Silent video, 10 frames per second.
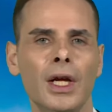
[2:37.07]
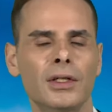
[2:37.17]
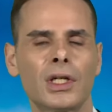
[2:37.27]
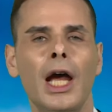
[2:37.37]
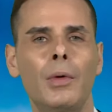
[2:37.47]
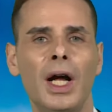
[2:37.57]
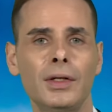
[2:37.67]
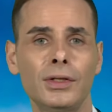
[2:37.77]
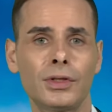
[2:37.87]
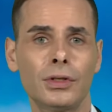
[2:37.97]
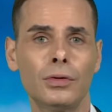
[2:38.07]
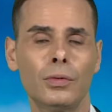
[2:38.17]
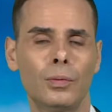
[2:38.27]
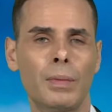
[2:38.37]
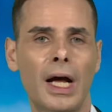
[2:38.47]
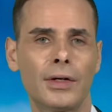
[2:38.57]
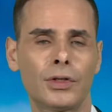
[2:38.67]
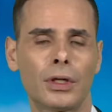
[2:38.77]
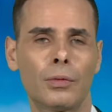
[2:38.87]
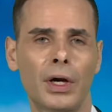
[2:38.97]
Taiwan needs to
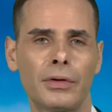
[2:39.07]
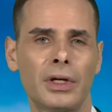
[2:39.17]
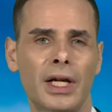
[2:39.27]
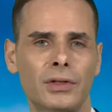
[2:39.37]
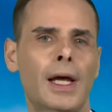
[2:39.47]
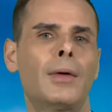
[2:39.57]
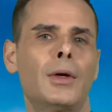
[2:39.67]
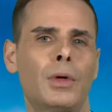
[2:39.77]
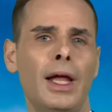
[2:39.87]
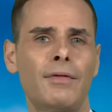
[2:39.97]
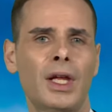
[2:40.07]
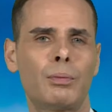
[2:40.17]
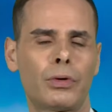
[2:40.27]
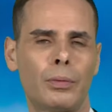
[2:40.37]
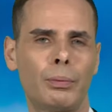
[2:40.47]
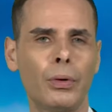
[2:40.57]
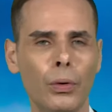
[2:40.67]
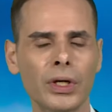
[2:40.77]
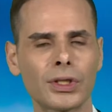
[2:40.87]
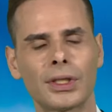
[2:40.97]
monitor whether or not Taiwan will have a
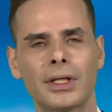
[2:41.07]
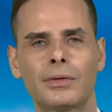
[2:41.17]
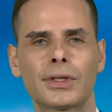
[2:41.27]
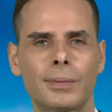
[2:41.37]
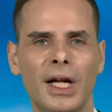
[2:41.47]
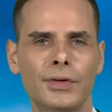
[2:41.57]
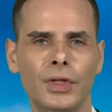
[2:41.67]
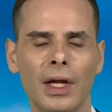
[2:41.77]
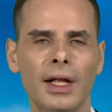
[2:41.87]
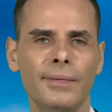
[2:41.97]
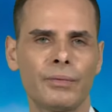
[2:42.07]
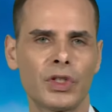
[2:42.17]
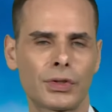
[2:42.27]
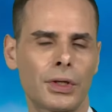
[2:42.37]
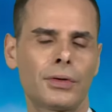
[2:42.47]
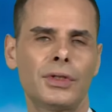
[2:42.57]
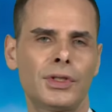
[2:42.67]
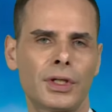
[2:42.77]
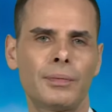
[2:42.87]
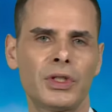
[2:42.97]
proportionate response is certainly
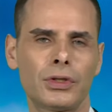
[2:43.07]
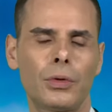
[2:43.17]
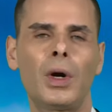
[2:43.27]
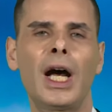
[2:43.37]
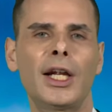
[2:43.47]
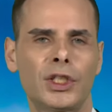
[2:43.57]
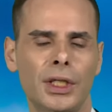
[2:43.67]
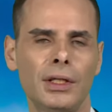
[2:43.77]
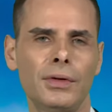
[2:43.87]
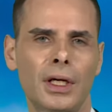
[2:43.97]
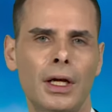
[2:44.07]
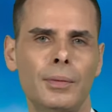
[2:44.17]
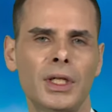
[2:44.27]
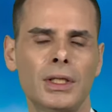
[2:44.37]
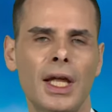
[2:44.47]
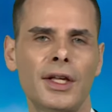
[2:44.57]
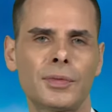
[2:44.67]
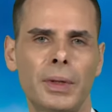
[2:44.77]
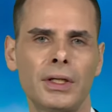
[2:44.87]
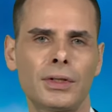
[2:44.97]
something to watch in the coming days,
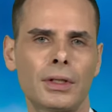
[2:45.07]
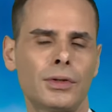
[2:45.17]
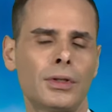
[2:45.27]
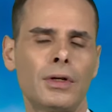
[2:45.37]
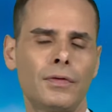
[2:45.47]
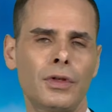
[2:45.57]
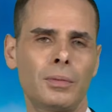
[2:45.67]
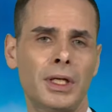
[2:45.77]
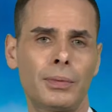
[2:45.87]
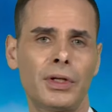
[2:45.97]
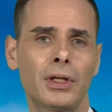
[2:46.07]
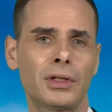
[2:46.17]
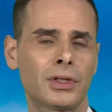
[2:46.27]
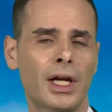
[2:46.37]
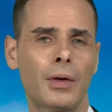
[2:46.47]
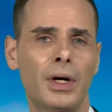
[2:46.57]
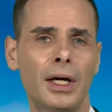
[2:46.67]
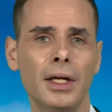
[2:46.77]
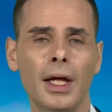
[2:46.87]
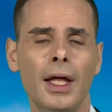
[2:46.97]
but it's a concern for the people here in
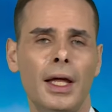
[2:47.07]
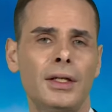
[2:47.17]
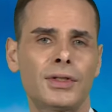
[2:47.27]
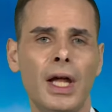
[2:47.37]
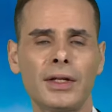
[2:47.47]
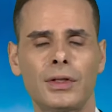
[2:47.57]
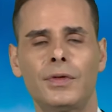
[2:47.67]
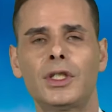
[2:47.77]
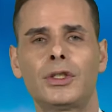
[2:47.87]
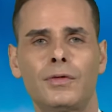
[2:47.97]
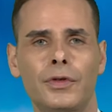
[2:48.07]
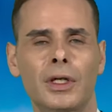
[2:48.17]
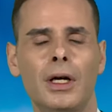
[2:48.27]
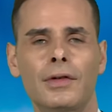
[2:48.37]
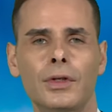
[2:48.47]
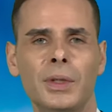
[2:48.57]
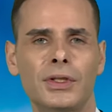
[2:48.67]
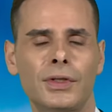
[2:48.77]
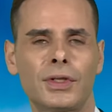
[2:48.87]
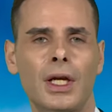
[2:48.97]
Taiwan, and it's not sufficient for a government
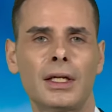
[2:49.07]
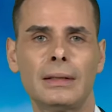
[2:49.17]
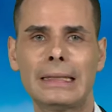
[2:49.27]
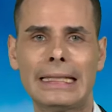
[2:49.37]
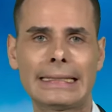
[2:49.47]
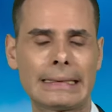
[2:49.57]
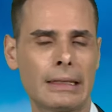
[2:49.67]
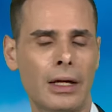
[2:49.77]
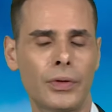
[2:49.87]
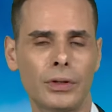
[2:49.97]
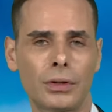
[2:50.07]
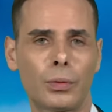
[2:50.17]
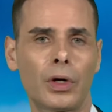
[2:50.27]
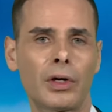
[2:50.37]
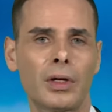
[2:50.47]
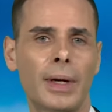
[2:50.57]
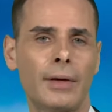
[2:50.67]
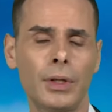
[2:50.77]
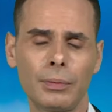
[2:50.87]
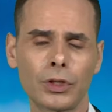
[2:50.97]
to say it's nothing to worry about.
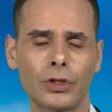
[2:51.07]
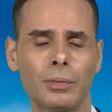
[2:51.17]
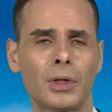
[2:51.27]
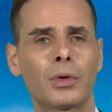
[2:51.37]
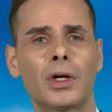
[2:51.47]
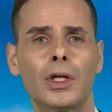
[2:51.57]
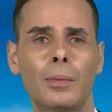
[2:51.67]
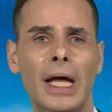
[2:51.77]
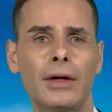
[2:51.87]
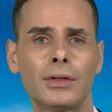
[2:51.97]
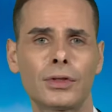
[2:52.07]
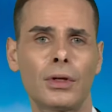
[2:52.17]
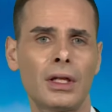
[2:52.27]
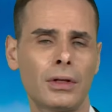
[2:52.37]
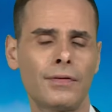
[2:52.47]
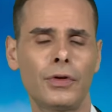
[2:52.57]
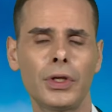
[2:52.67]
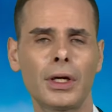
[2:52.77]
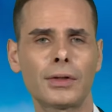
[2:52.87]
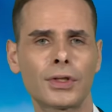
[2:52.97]
People should be worried about it so that they
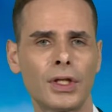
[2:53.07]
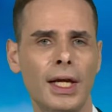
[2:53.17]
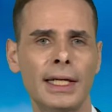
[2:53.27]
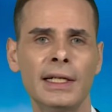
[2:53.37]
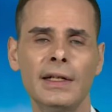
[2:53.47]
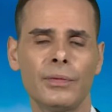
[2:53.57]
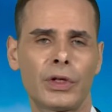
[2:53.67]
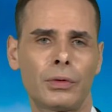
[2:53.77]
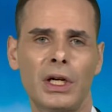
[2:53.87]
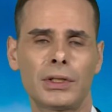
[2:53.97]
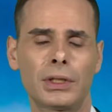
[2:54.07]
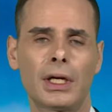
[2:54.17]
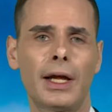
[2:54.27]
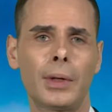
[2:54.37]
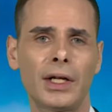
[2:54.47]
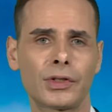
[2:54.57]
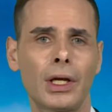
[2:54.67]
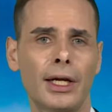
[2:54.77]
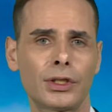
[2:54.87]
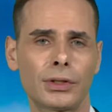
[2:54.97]
fully understand the threat to Taiwan's
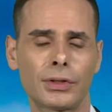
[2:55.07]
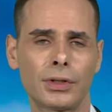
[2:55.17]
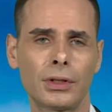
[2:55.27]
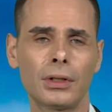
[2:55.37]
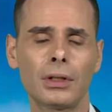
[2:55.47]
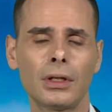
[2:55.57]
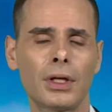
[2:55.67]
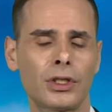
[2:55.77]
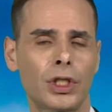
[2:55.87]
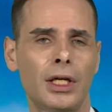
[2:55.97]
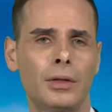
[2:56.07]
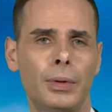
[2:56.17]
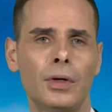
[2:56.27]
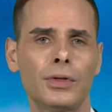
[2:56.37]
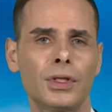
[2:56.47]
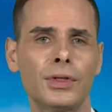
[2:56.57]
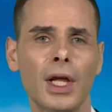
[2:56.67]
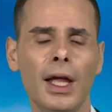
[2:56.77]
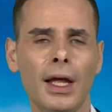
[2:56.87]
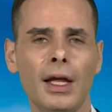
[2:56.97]
national security that China poses
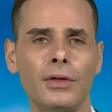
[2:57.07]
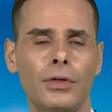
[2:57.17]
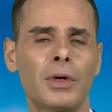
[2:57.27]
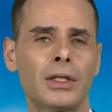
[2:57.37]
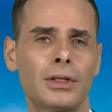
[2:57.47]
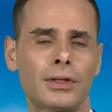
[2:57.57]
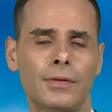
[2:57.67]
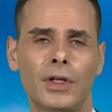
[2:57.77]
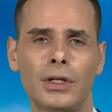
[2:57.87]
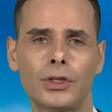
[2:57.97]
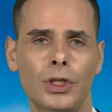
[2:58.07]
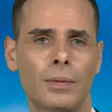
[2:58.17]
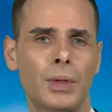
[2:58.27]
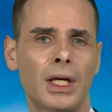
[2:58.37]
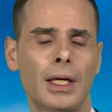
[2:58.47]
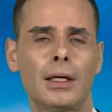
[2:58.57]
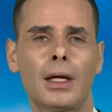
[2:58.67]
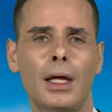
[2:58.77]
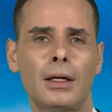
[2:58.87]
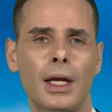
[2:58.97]
and the threat to civilian shipping
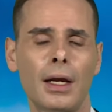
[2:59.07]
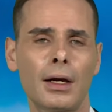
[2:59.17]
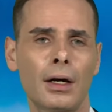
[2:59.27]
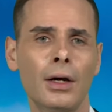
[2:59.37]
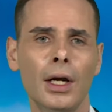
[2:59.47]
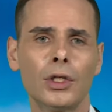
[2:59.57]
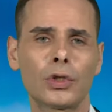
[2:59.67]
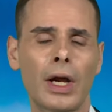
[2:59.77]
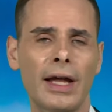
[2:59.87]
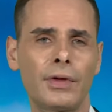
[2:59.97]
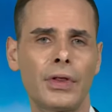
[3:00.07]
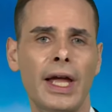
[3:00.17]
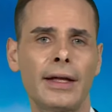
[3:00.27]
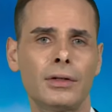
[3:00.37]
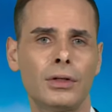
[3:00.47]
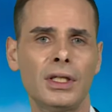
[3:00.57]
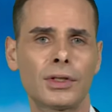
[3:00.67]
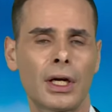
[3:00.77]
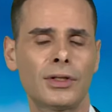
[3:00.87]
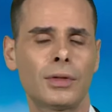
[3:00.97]
and air travel that these
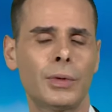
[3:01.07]
kinds of